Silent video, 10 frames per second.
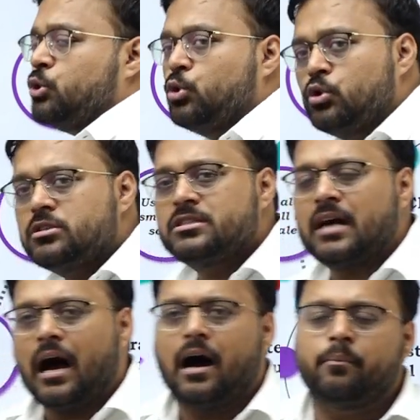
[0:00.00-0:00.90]
goods
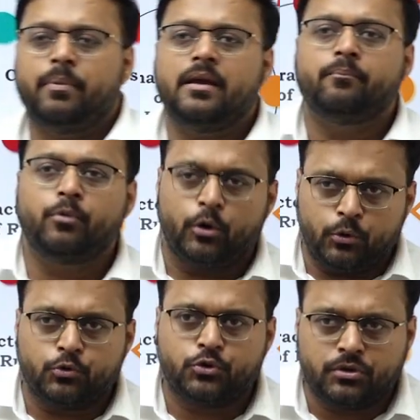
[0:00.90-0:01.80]
are being
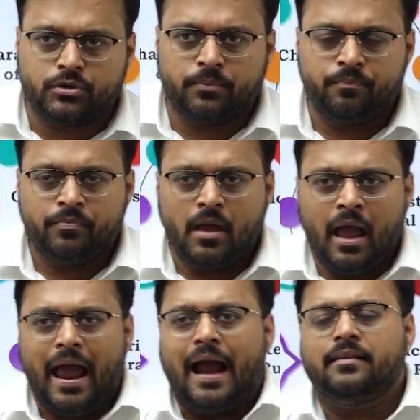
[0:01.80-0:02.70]
produced,
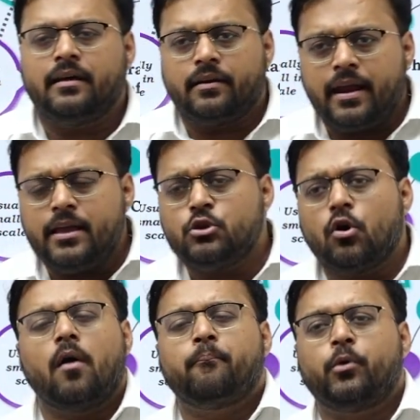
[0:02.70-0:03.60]
and the range
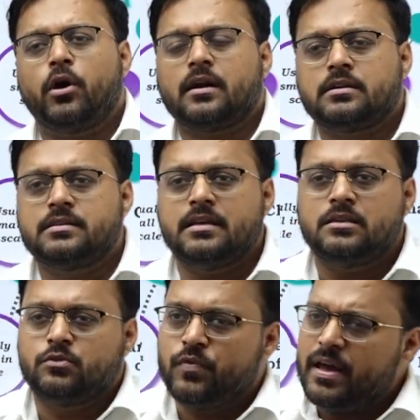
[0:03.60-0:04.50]
of products
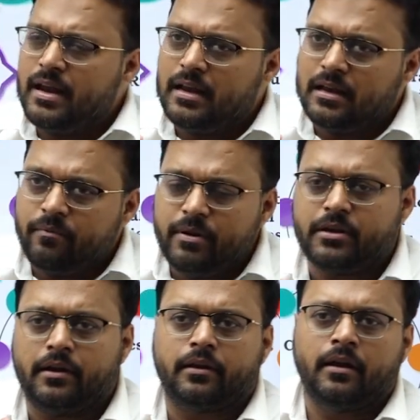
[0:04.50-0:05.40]
is very
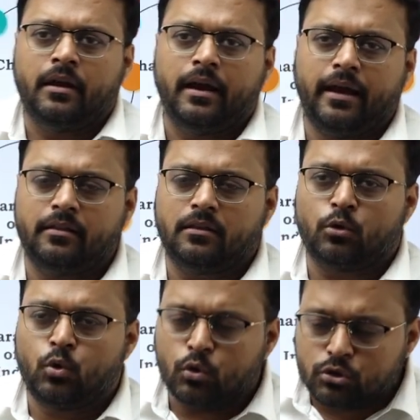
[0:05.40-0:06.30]
limited in the
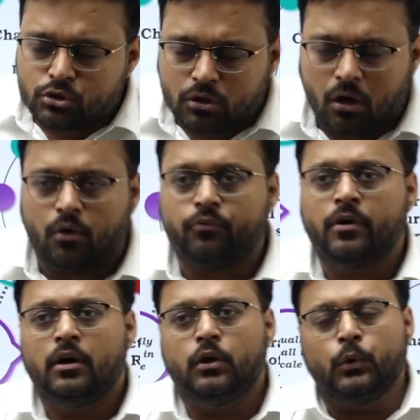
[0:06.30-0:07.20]
course of
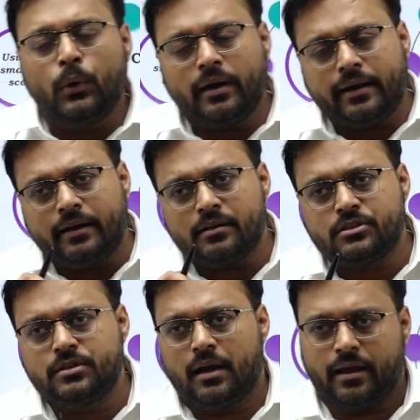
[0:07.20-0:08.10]
rural
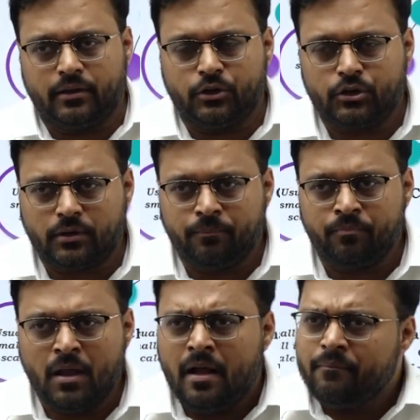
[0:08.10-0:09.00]
industrialization.
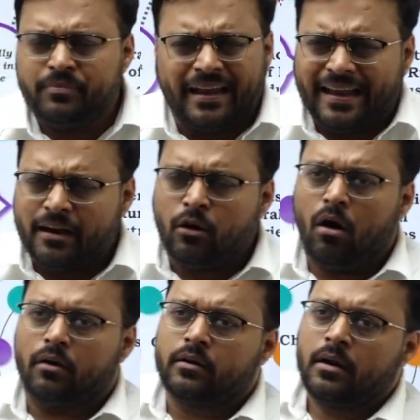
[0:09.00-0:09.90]
They
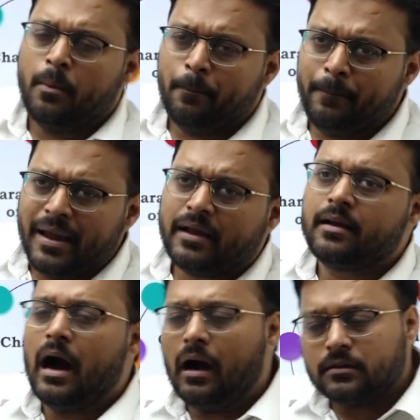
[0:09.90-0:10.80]
cannot make
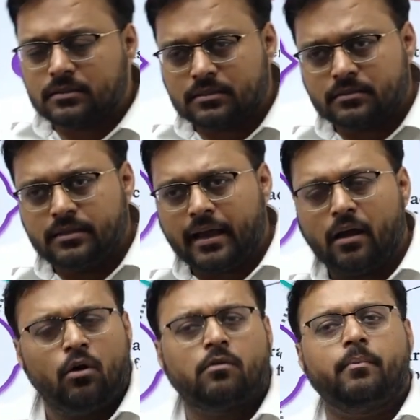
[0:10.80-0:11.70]
cars, they
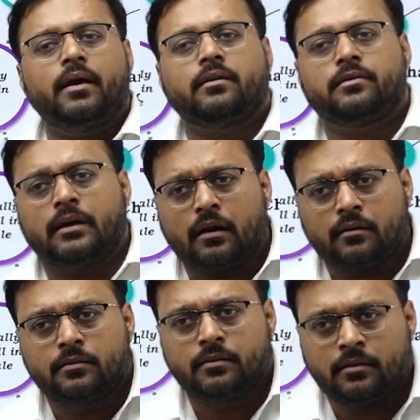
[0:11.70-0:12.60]
cannot make
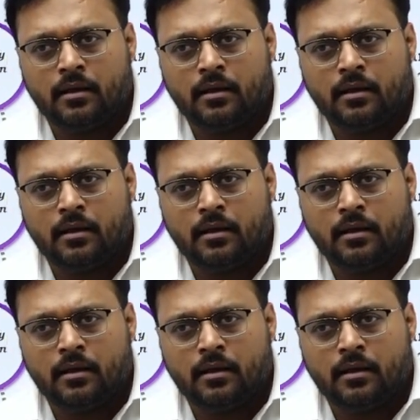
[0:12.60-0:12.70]
trucks,